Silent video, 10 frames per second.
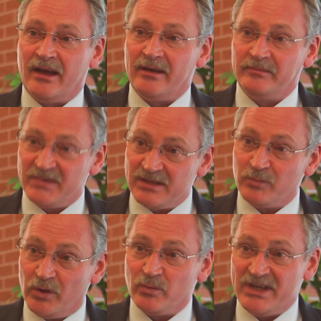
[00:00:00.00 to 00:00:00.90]
uh, some
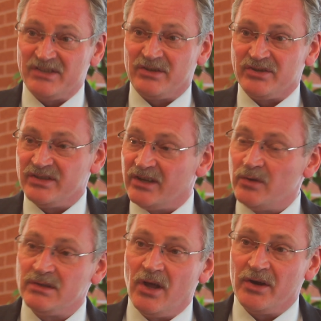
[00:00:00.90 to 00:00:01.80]
good research that
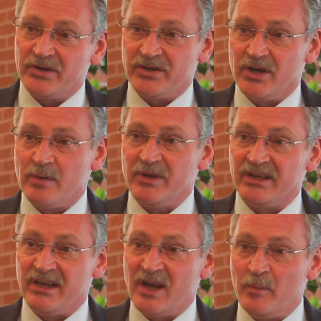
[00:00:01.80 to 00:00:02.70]
goes longer term
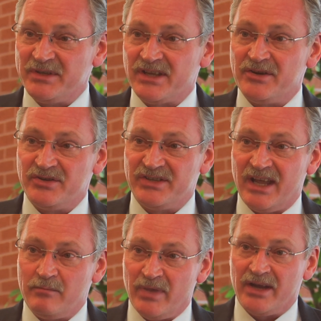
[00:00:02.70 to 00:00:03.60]
and can help us
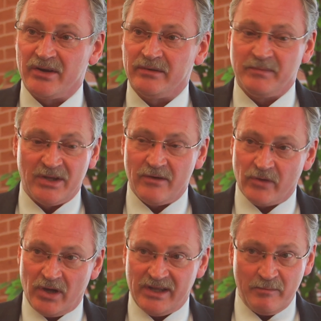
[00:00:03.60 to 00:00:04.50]
understand better the
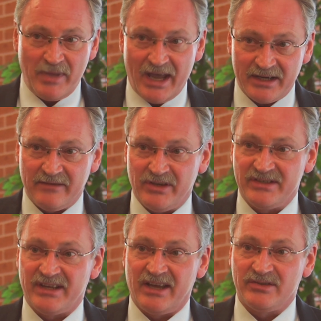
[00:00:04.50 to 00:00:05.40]
overall impact of a
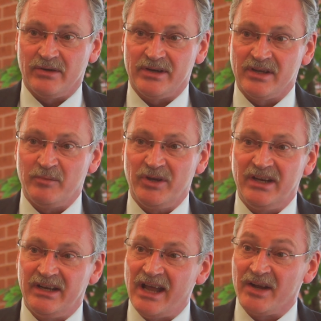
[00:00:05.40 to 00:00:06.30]
disaster on a
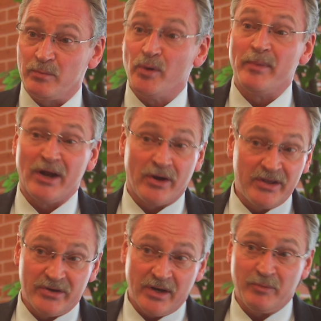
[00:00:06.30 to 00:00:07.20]
community and how to prepare
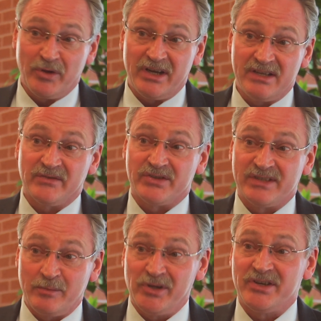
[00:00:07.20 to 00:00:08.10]
other communities for
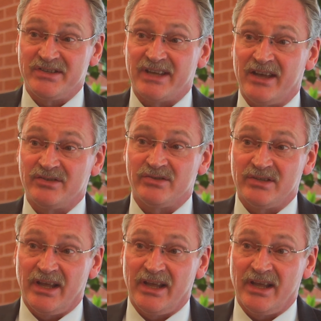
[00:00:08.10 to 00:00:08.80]
similar disasters